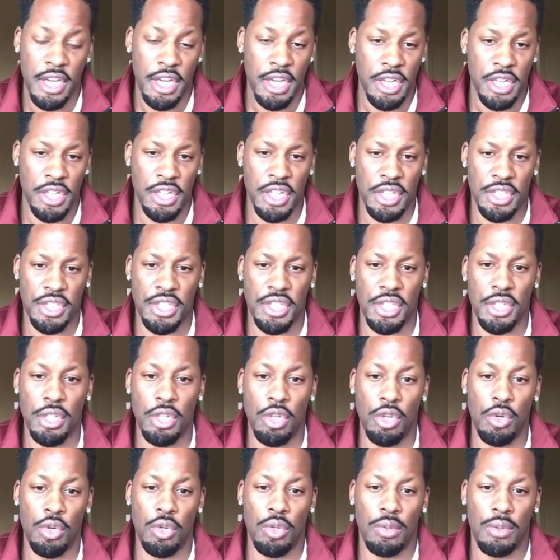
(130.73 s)
just
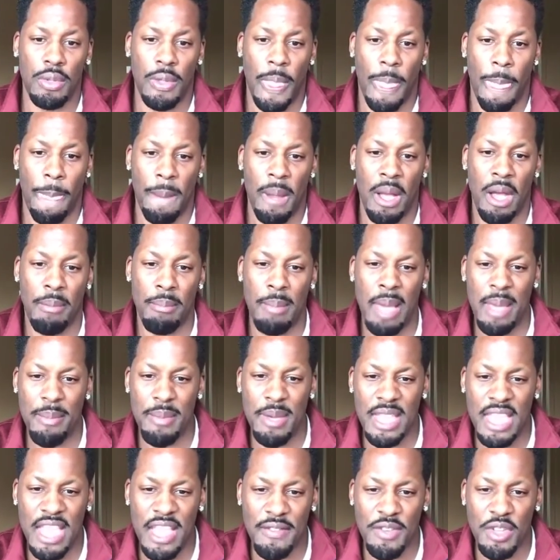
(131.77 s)
to maybe
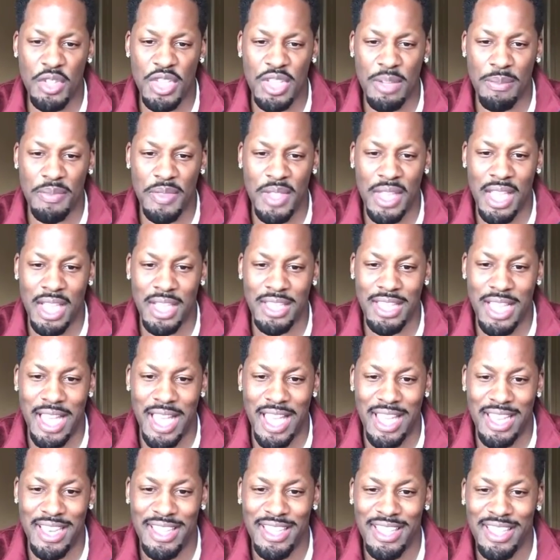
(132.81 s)
give you some things
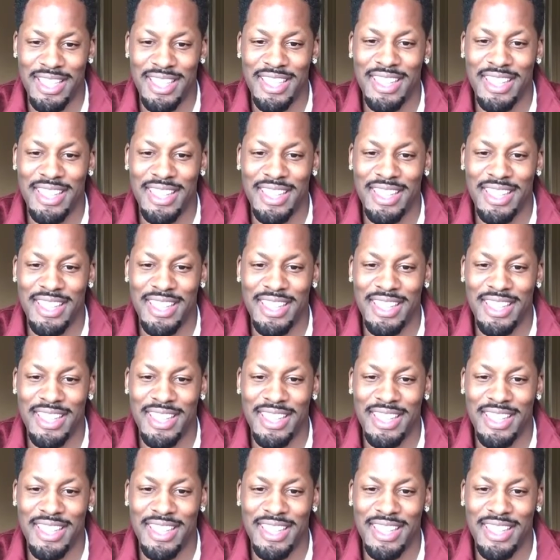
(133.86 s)
that